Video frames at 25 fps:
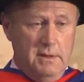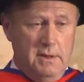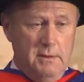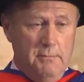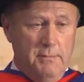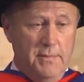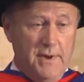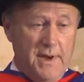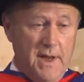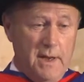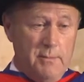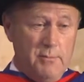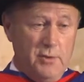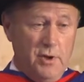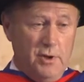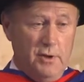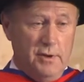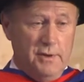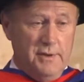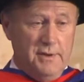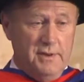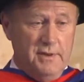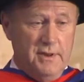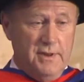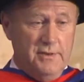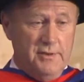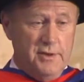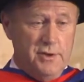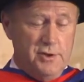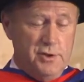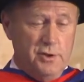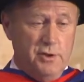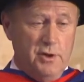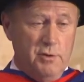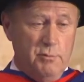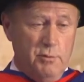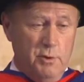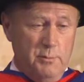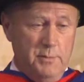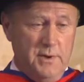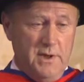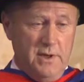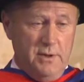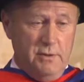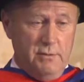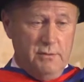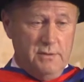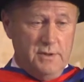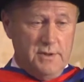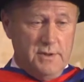But I'm not, and the joy will be
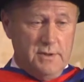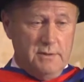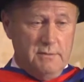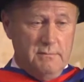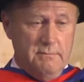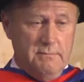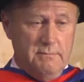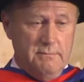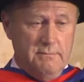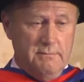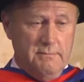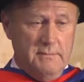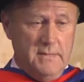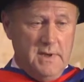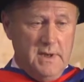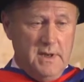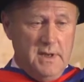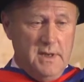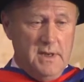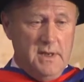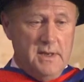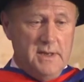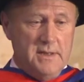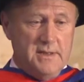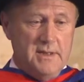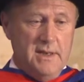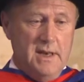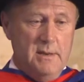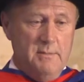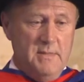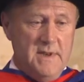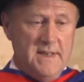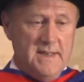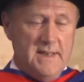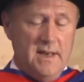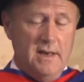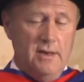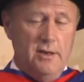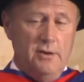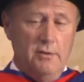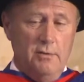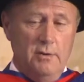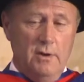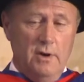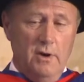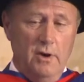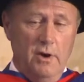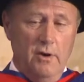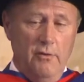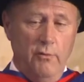yours. So let me tell you
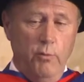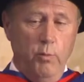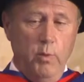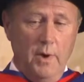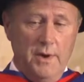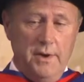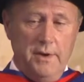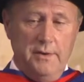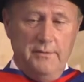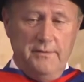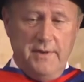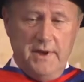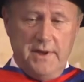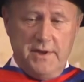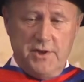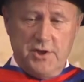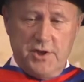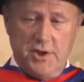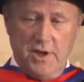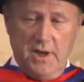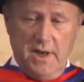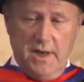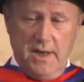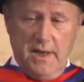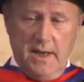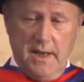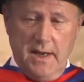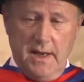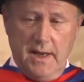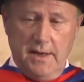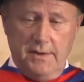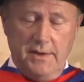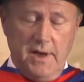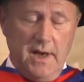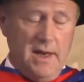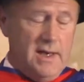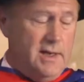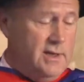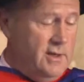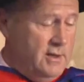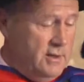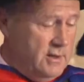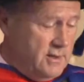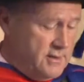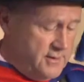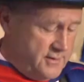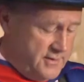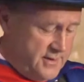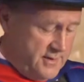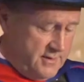of one adventure I had. I
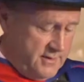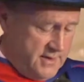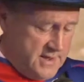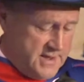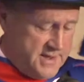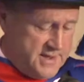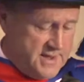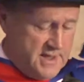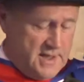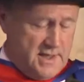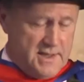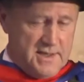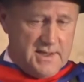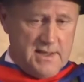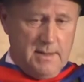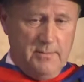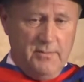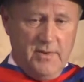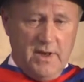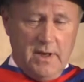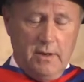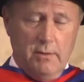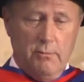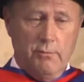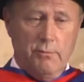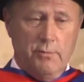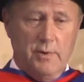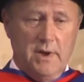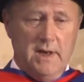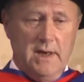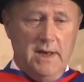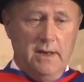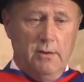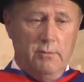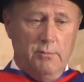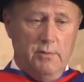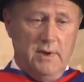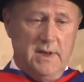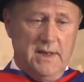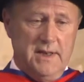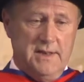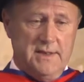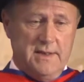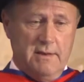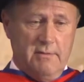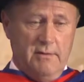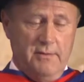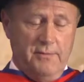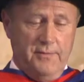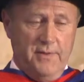learnt this year something really, really
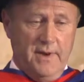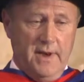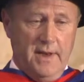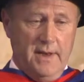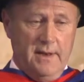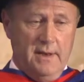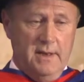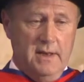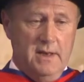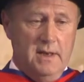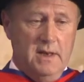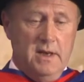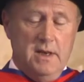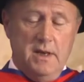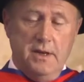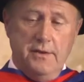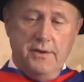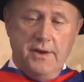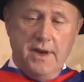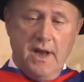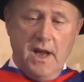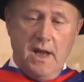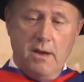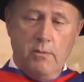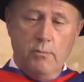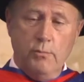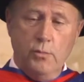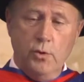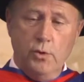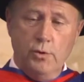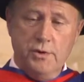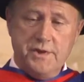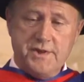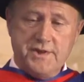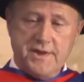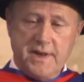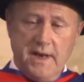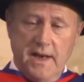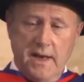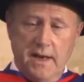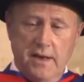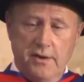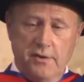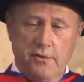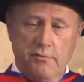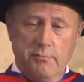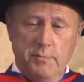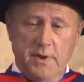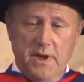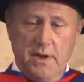terrifying, that I am more
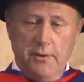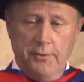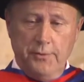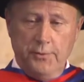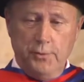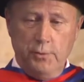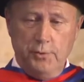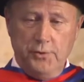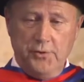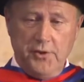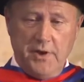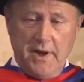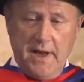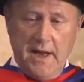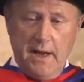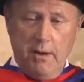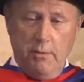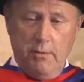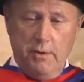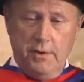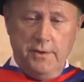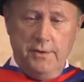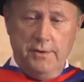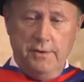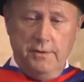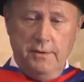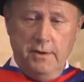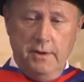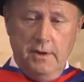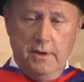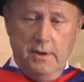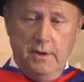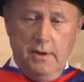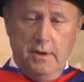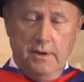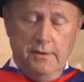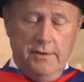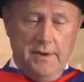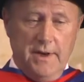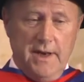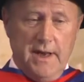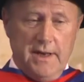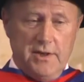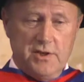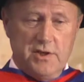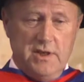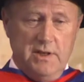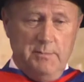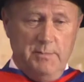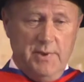scared of being thought a coward than
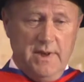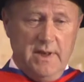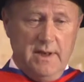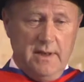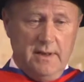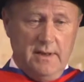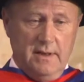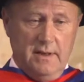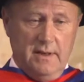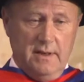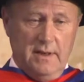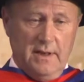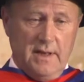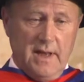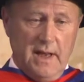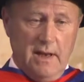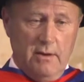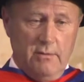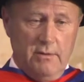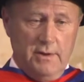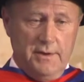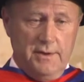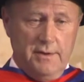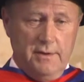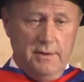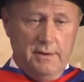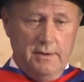actually being a coward.